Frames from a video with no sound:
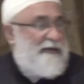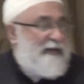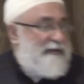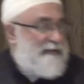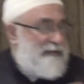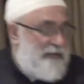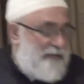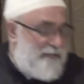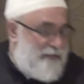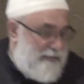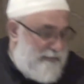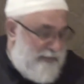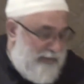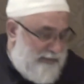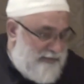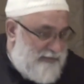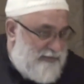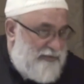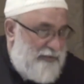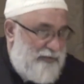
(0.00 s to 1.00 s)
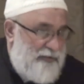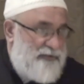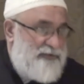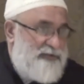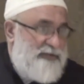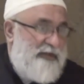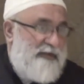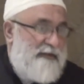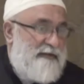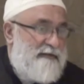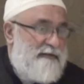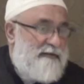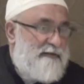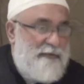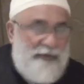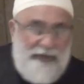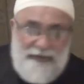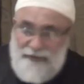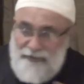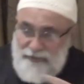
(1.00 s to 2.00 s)
And then Imam asks Hussein,
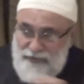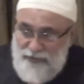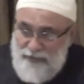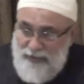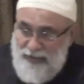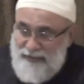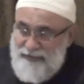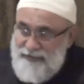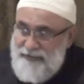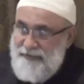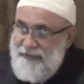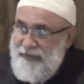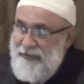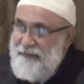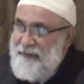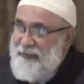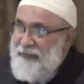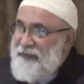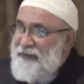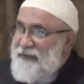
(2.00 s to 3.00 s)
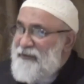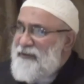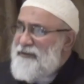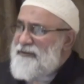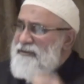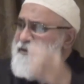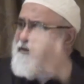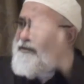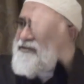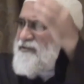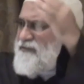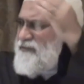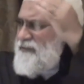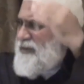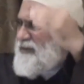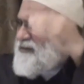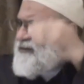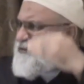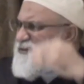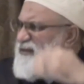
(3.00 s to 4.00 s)
why don't you answer him? There's a list of
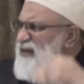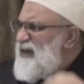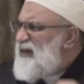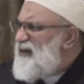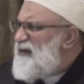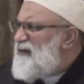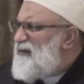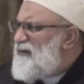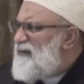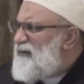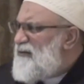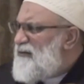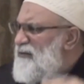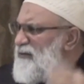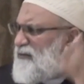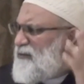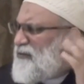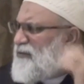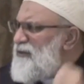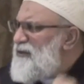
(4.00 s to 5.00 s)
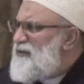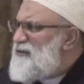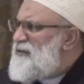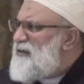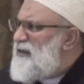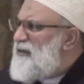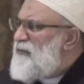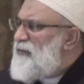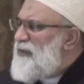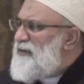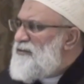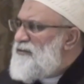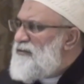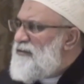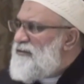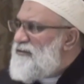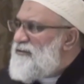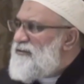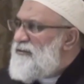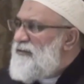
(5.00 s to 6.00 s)
about 10 or more than 10
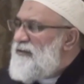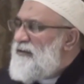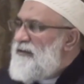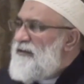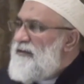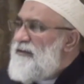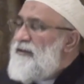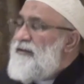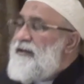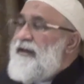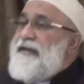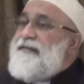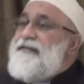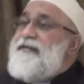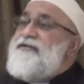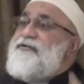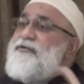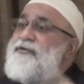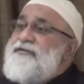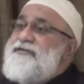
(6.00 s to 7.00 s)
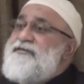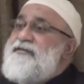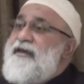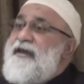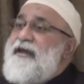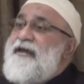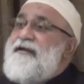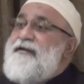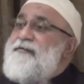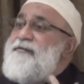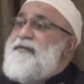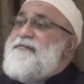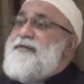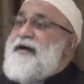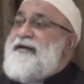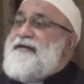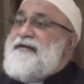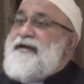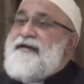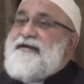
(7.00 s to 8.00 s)
questions. And then towards the end, Imam
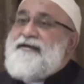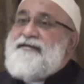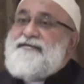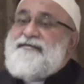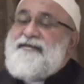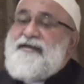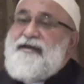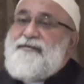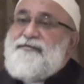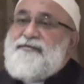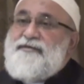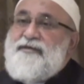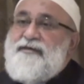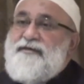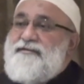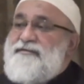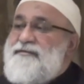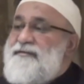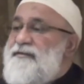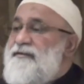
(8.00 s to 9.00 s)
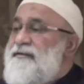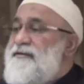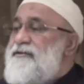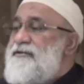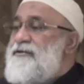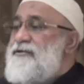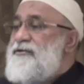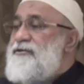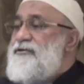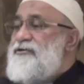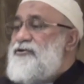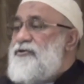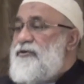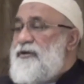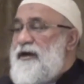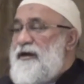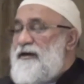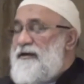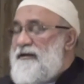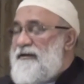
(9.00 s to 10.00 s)
Ali alayhi salam says,
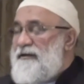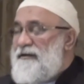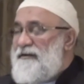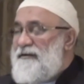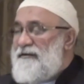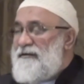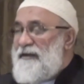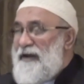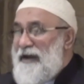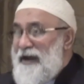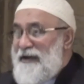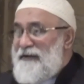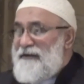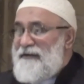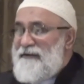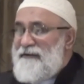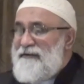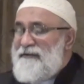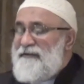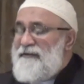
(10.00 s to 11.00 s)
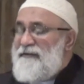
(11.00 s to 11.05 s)
Shuraih, Hani,